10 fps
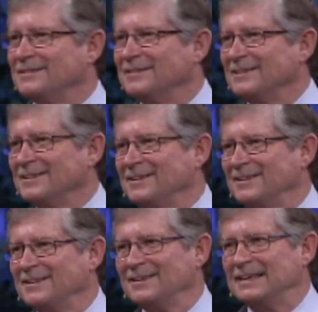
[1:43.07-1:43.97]

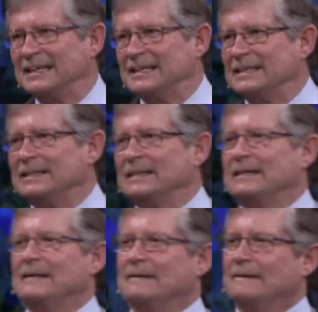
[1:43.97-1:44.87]

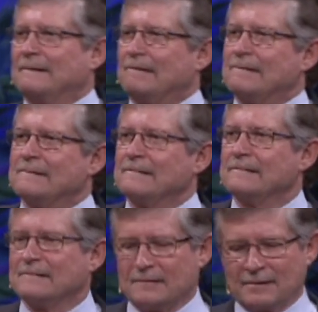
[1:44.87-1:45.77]

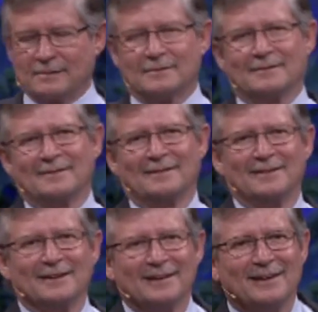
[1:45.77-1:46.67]

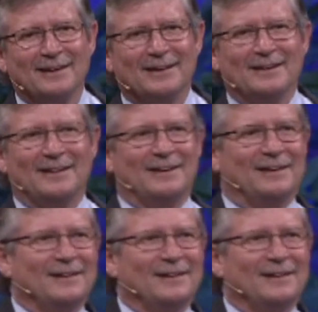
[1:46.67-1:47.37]
(no one is talking)